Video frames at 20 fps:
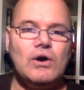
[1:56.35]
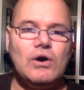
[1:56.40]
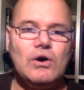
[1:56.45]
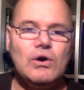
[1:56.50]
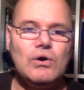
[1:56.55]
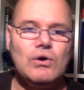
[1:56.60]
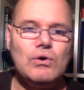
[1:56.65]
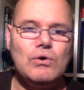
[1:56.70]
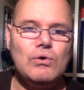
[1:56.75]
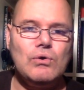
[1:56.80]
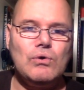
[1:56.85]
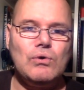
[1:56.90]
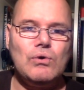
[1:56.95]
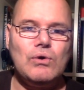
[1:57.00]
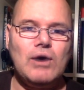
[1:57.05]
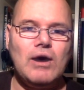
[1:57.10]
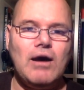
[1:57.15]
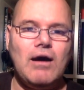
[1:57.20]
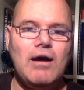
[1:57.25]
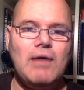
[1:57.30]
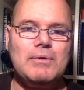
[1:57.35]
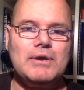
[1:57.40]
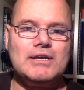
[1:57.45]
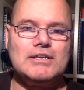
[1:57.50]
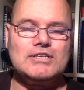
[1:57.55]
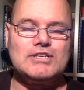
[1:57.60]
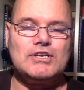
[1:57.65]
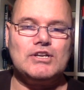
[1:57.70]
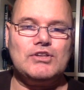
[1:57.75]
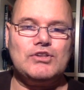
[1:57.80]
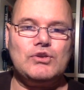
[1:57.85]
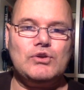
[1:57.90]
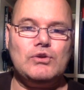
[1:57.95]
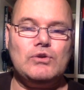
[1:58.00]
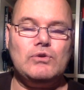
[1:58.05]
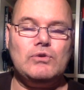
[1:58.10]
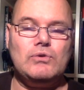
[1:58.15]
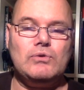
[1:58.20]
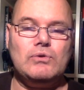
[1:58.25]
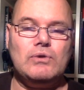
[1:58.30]
oh, I'm just going to do
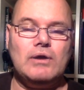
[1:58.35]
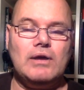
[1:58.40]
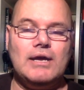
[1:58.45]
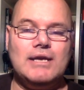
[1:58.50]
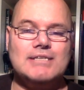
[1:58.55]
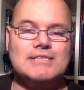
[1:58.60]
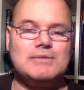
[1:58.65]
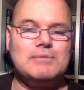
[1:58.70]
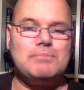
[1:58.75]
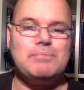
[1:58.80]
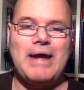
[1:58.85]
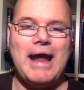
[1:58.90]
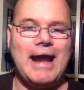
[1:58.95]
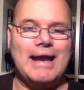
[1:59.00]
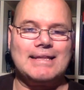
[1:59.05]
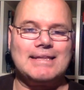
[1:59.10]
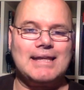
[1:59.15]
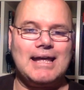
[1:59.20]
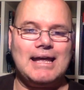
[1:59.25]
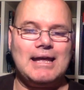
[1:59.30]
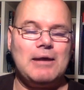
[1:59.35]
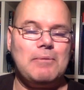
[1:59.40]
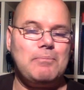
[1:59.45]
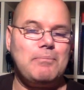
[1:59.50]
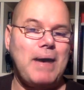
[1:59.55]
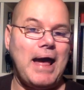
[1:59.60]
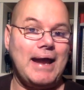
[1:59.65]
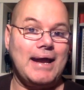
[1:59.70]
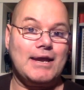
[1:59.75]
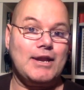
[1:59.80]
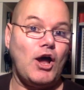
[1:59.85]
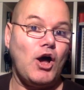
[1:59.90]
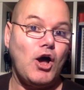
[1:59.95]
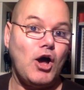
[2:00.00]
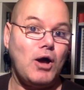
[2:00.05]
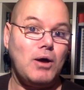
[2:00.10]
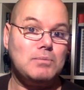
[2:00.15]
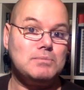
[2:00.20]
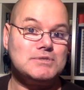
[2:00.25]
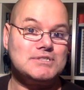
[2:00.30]
it's a back that back and
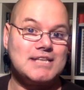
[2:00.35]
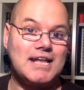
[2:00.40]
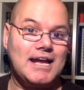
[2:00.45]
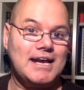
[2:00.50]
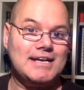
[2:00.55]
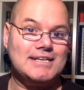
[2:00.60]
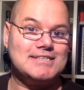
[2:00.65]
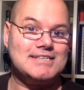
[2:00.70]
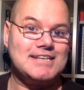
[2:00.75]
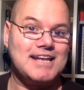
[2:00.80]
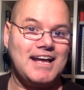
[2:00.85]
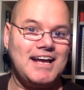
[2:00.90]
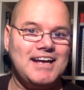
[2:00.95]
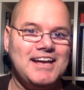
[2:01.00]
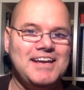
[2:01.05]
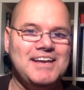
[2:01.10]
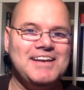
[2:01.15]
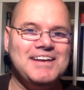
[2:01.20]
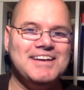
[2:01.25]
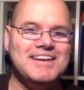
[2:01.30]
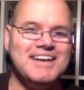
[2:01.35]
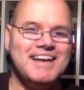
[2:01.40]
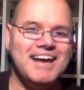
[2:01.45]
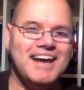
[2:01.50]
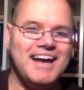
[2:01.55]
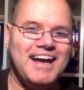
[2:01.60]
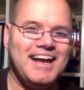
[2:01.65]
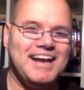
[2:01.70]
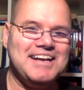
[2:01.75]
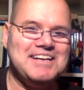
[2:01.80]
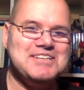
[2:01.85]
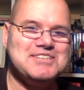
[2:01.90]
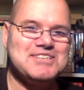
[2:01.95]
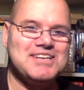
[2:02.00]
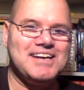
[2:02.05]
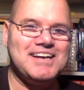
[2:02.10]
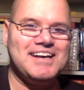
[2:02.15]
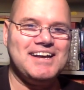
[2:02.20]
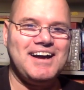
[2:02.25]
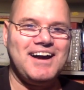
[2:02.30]
arms day today, and
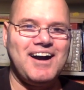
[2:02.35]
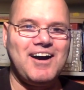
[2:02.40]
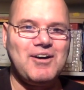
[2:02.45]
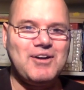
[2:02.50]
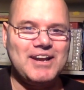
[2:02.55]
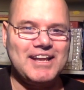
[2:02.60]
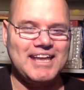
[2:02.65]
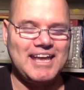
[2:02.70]
uh, I'm going